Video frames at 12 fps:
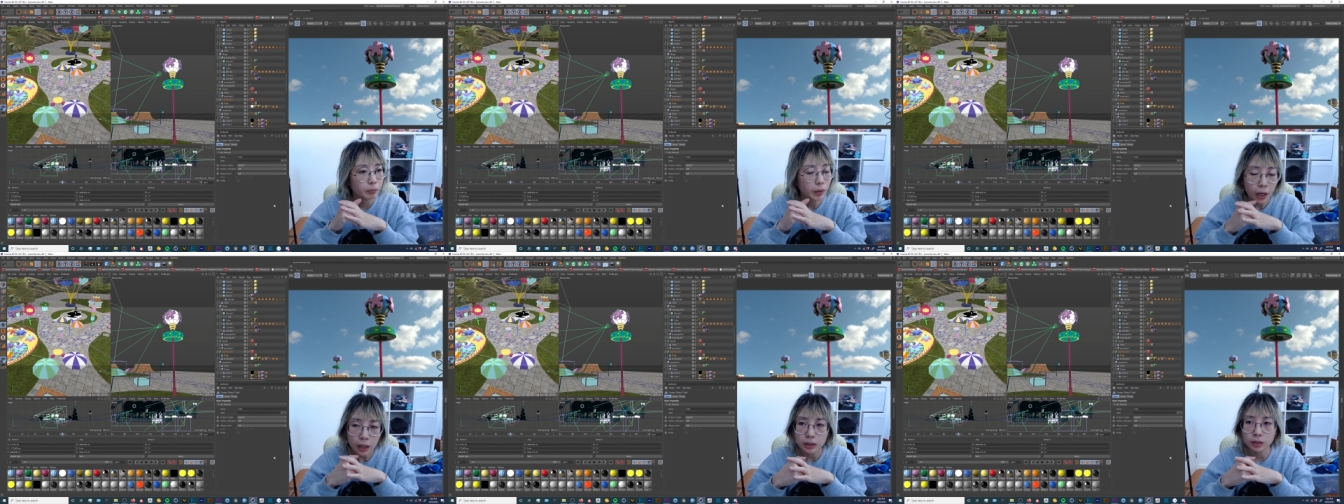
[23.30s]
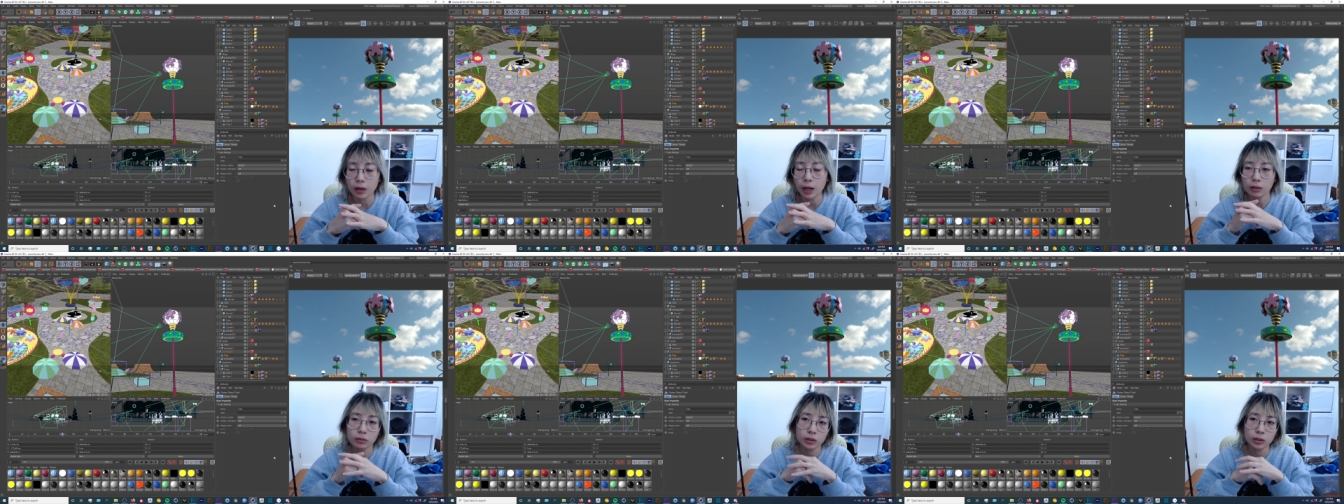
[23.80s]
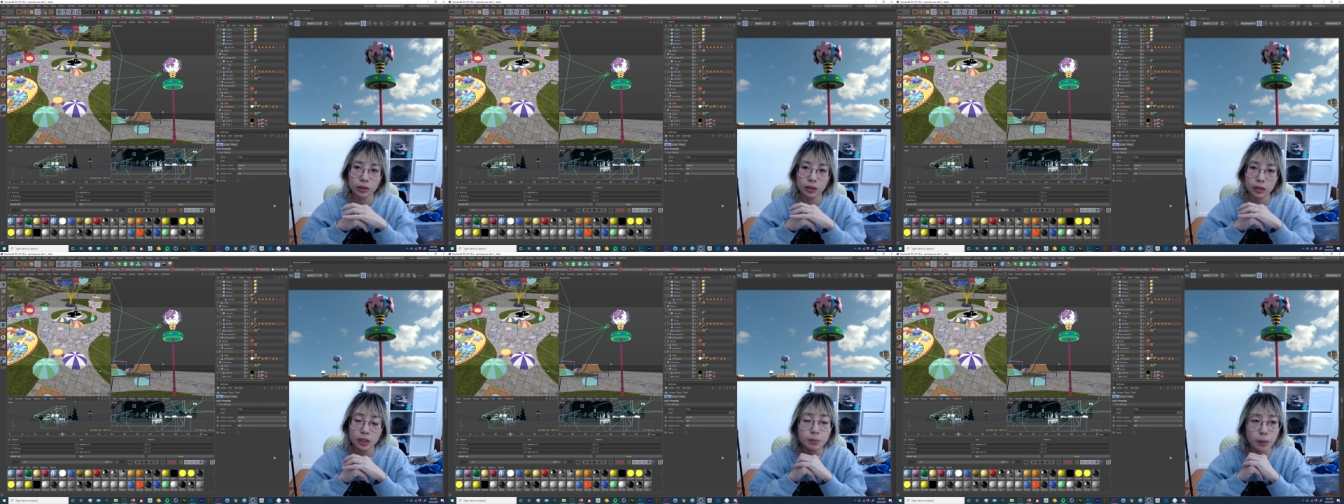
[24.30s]
yeah, so I have
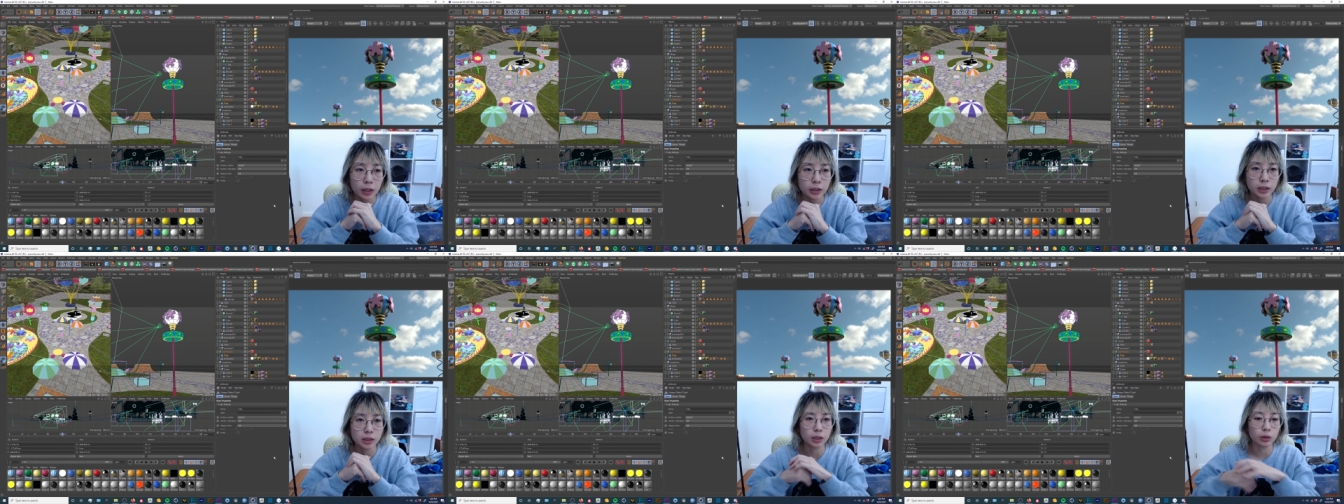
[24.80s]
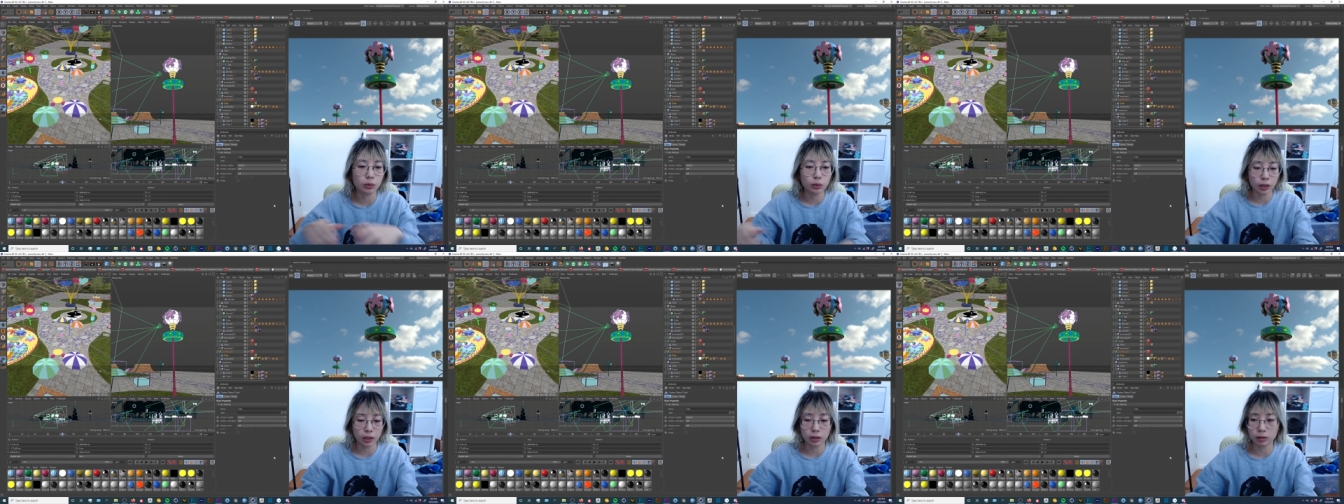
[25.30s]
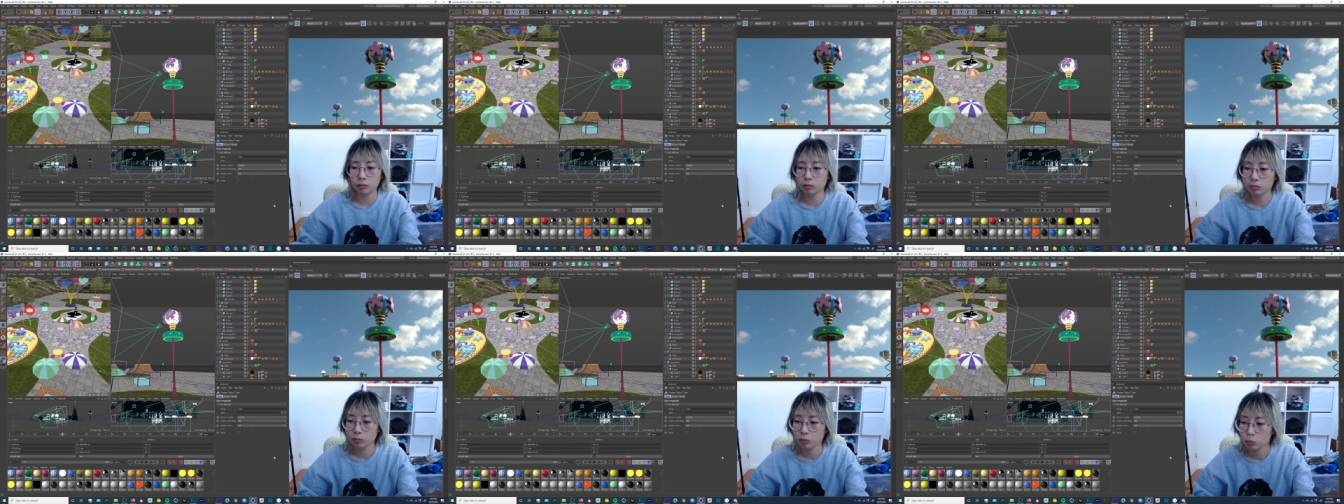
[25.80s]
this project due in
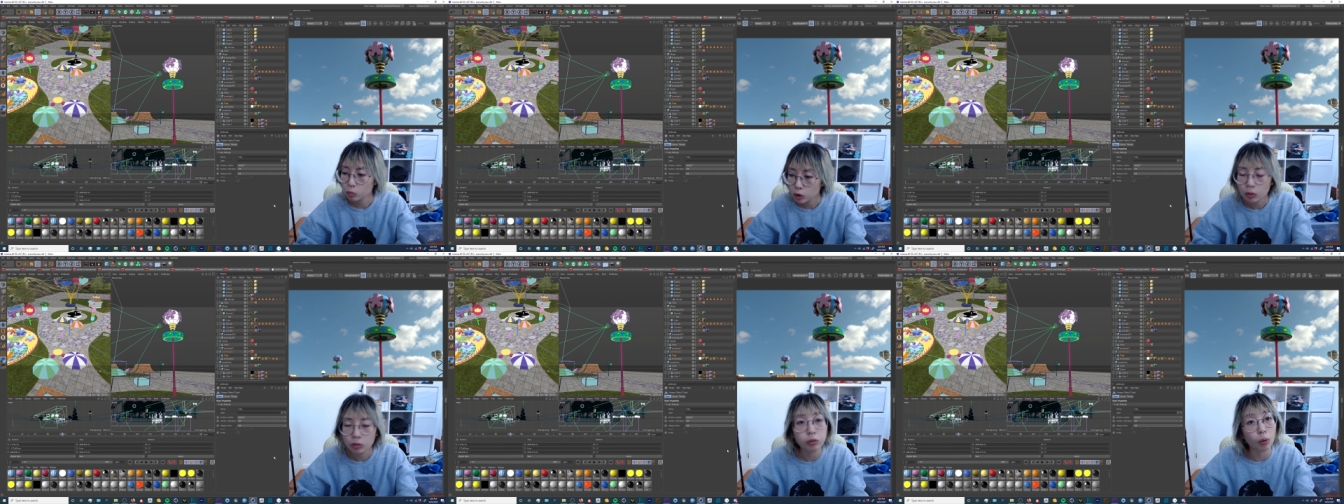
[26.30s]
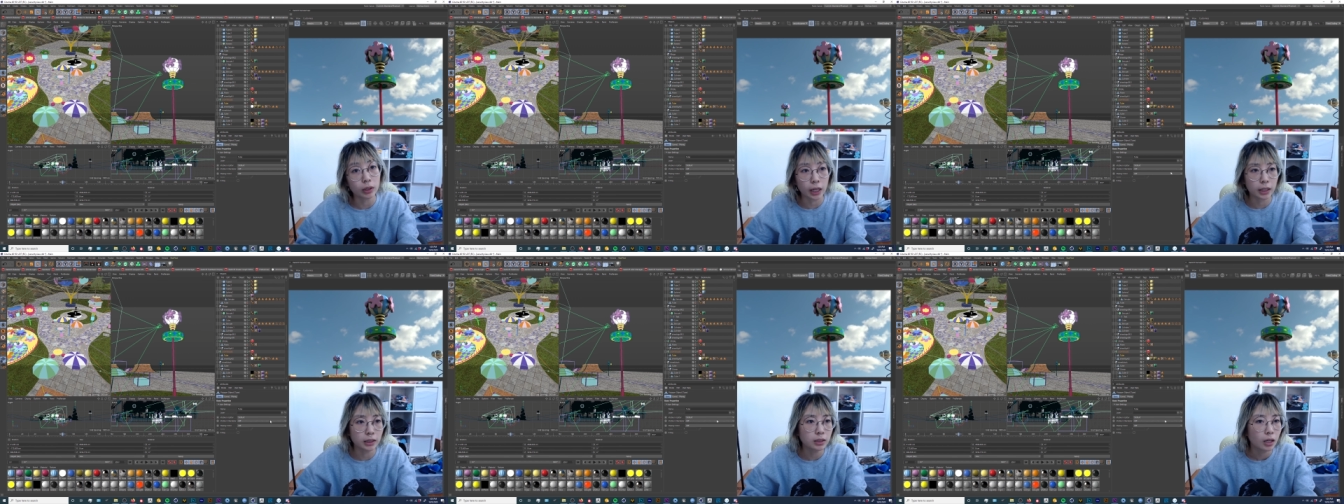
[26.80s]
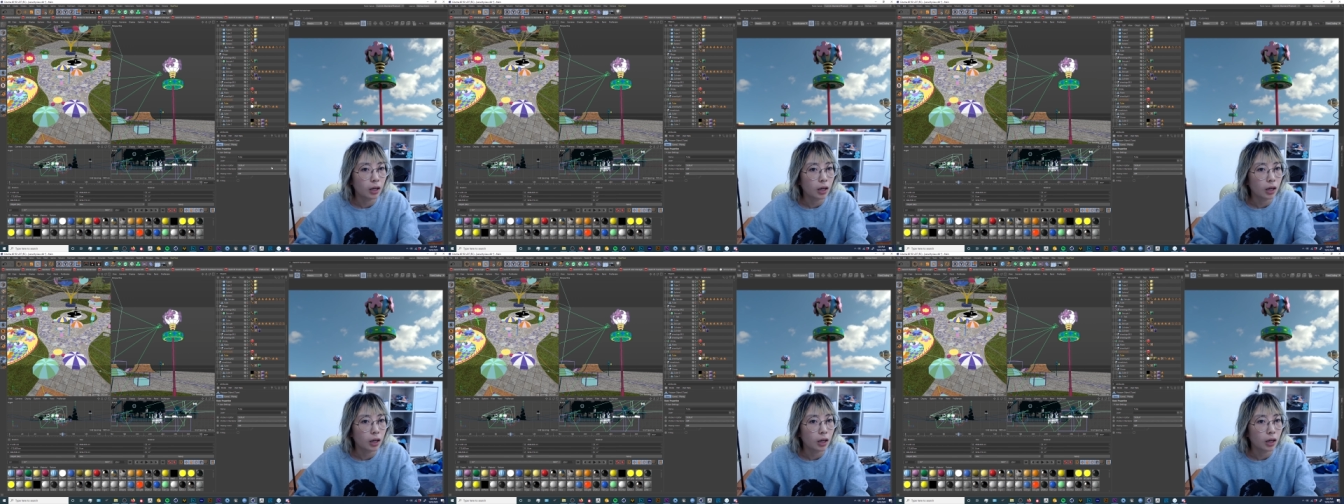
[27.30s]
4 days,